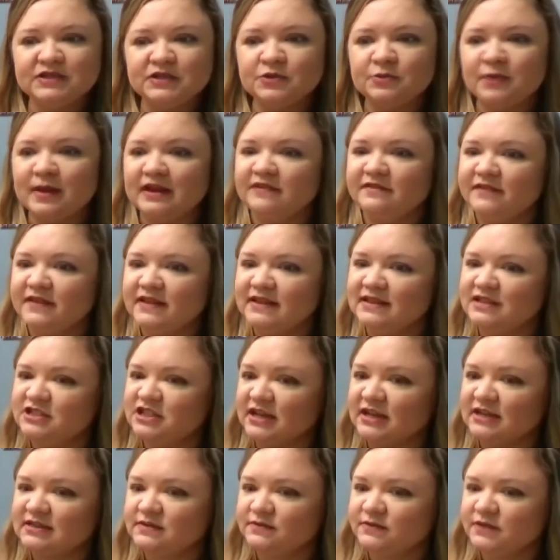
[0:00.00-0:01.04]
to benefit the
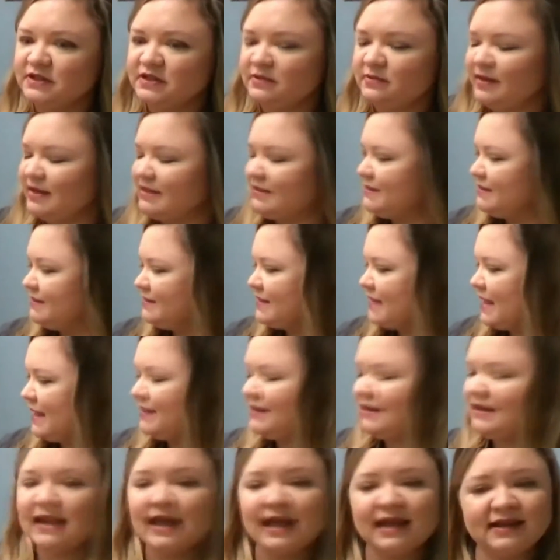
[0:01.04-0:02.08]
Jacksonville Humane
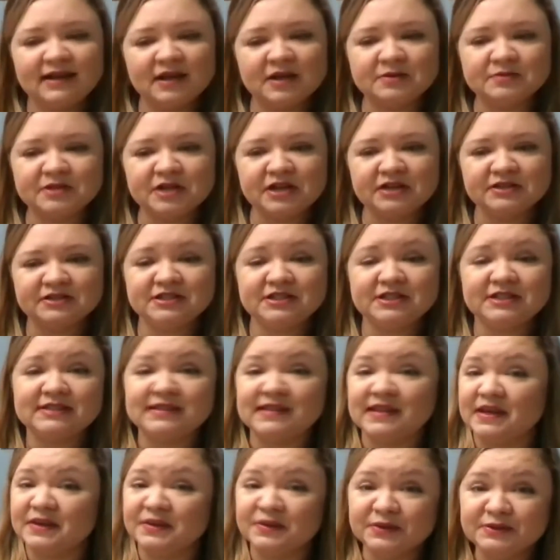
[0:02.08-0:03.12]
Society and help dogs
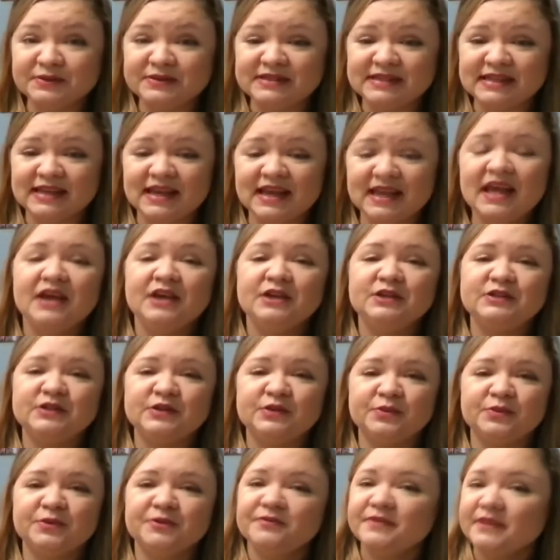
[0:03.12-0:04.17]
just like Lucy.
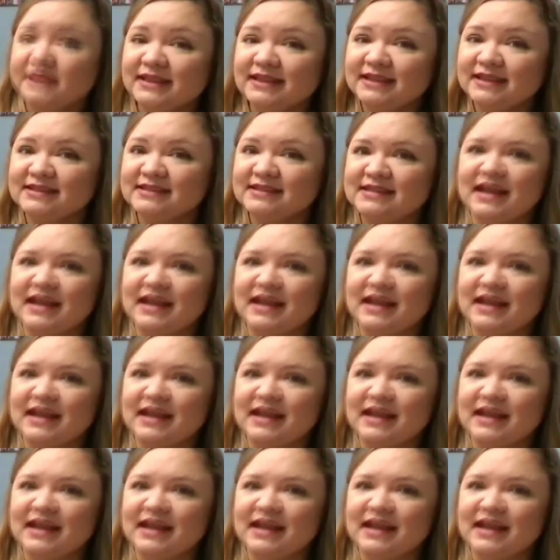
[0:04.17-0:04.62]
So we're really